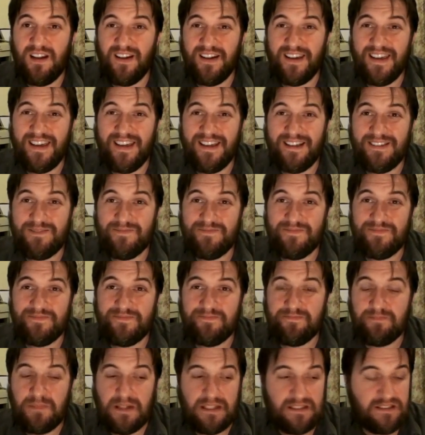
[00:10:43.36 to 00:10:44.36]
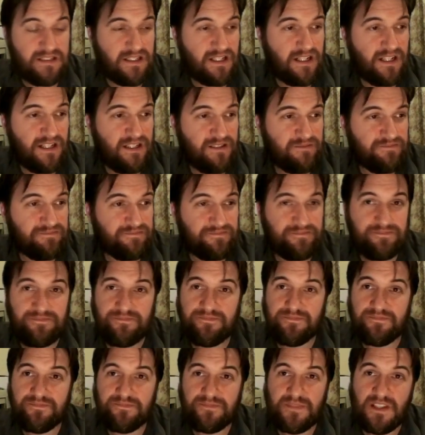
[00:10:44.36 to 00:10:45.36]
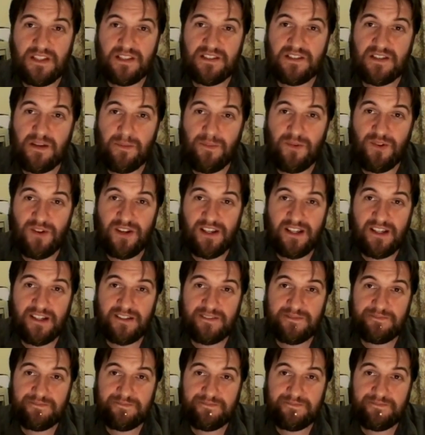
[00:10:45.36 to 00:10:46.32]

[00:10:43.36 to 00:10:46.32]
I like it, basically. In summary.